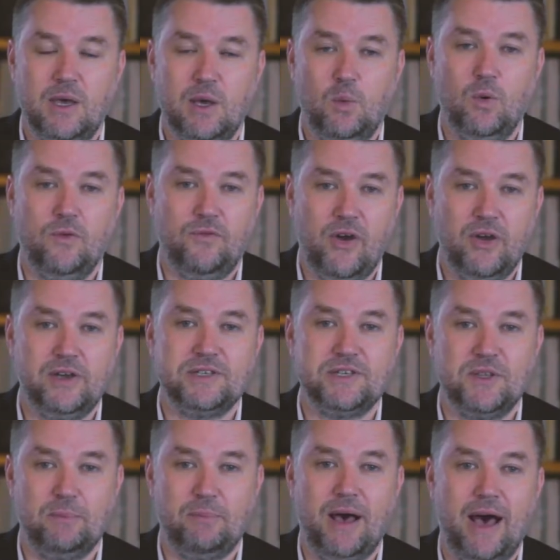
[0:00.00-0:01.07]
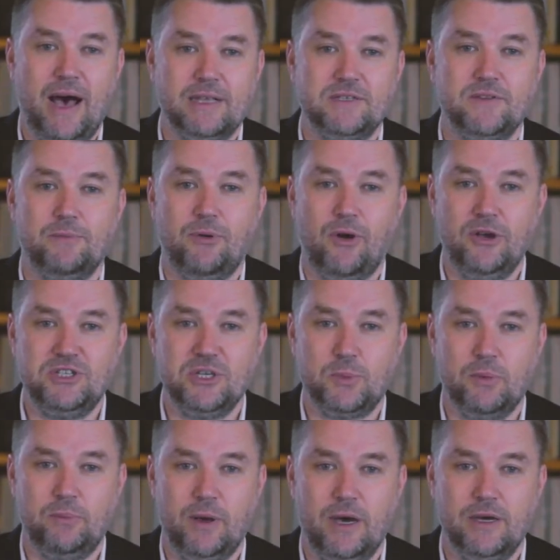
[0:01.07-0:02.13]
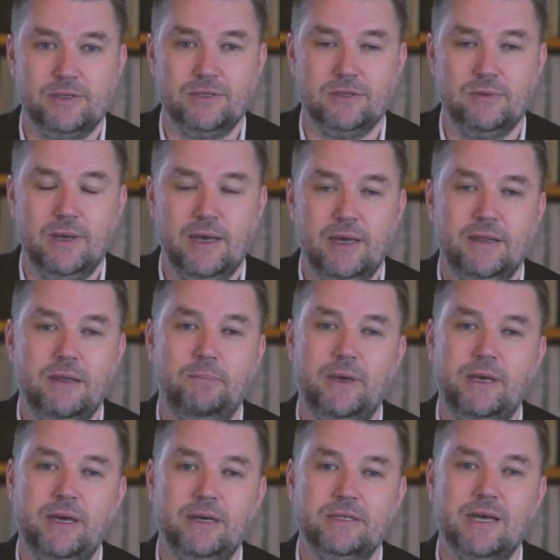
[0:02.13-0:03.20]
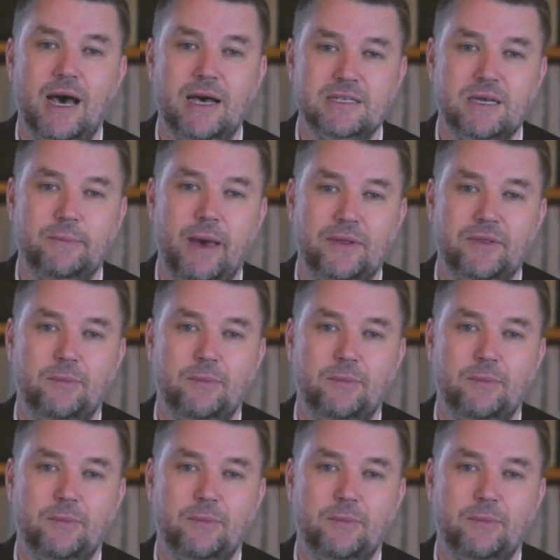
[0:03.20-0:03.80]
We'll focus on the parts of the project proposal that POs ask about the